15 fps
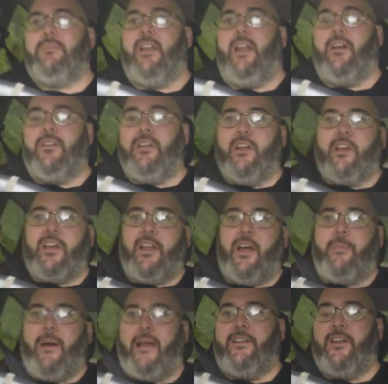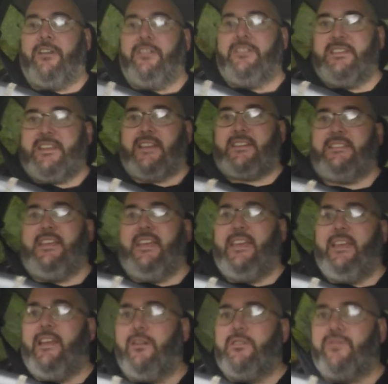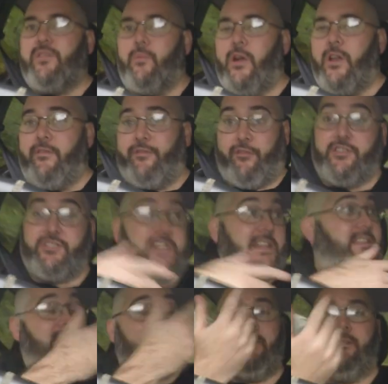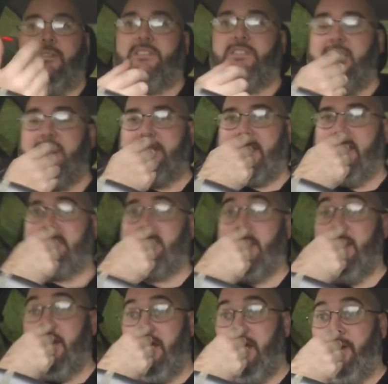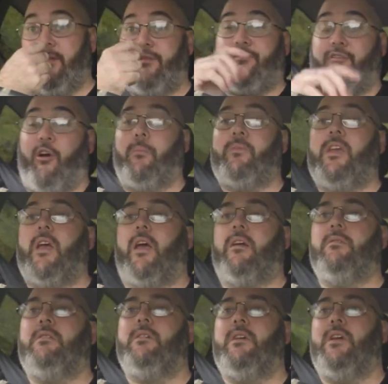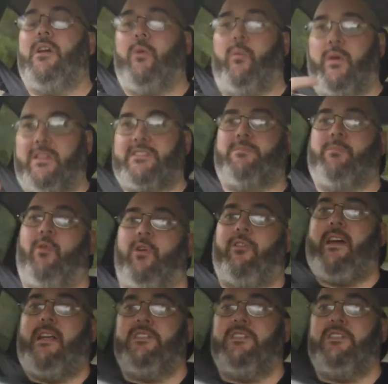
You know, you're looking at about 960 kilos for a GT, which this is, from new, with a smaller